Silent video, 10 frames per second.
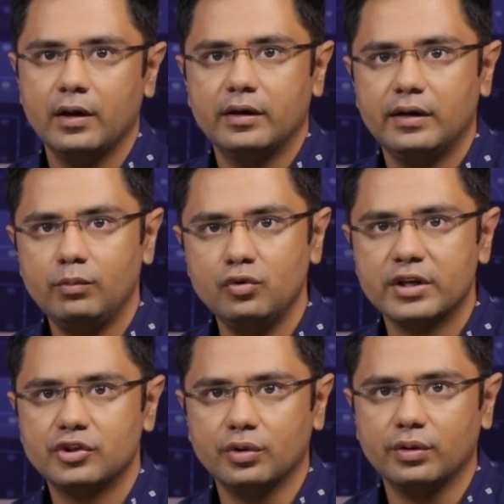
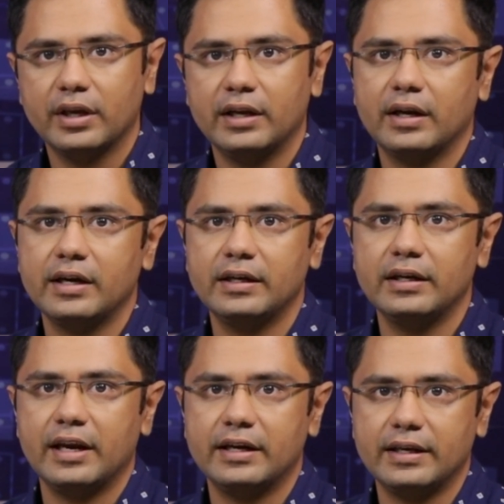WHO in
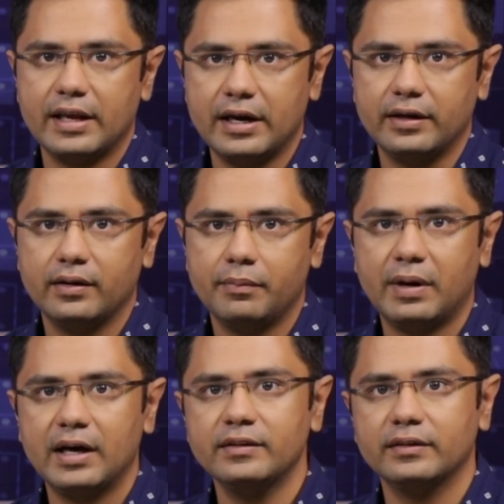1988
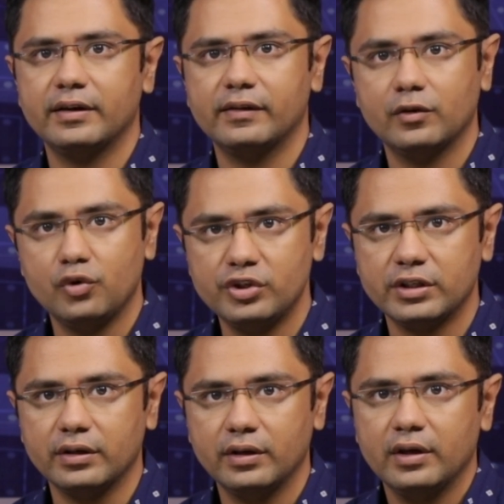passed a
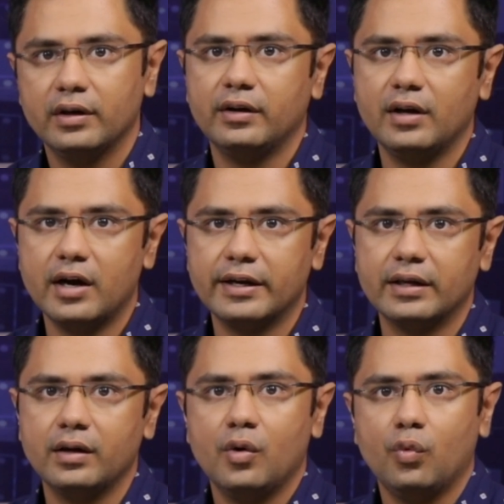resolution
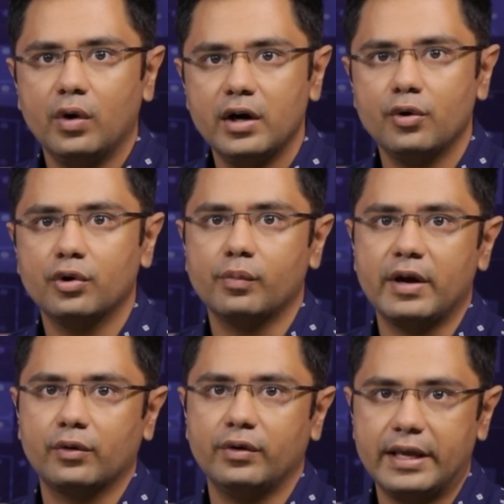regarding World No
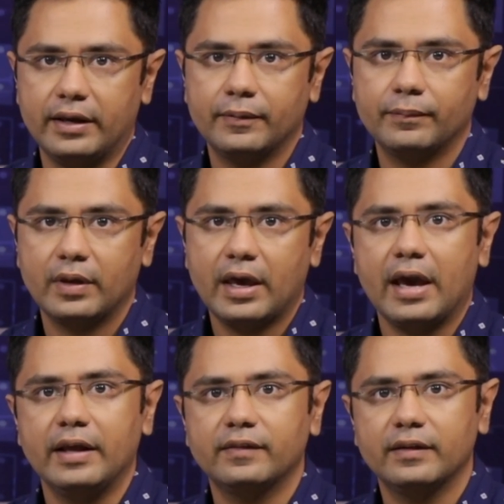Tobacco Day,
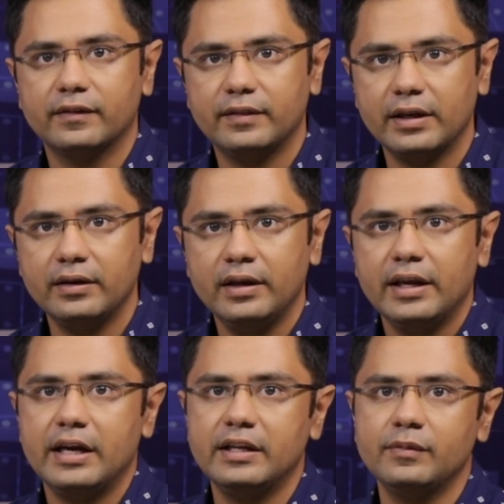and since then
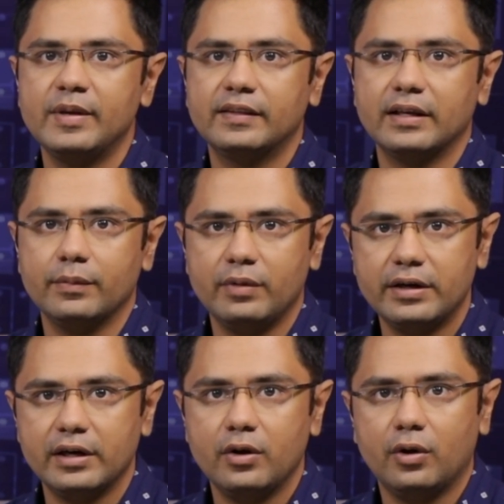it is being
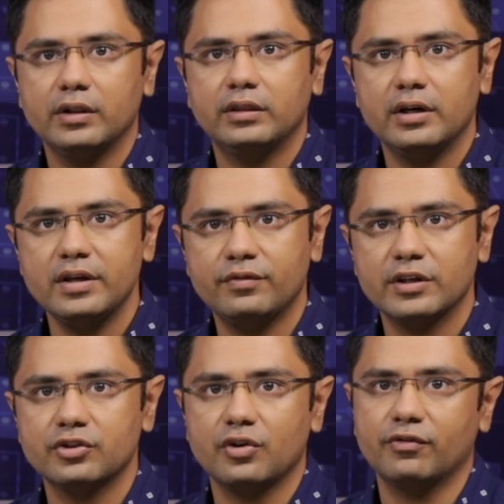celebrated on
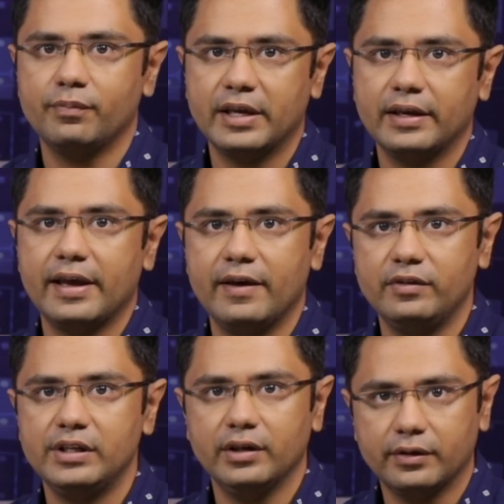31st of May
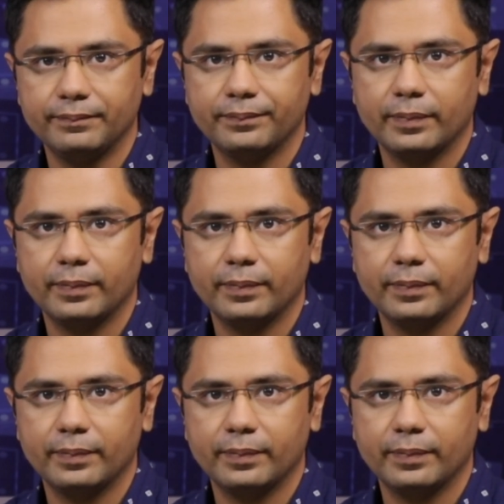every year.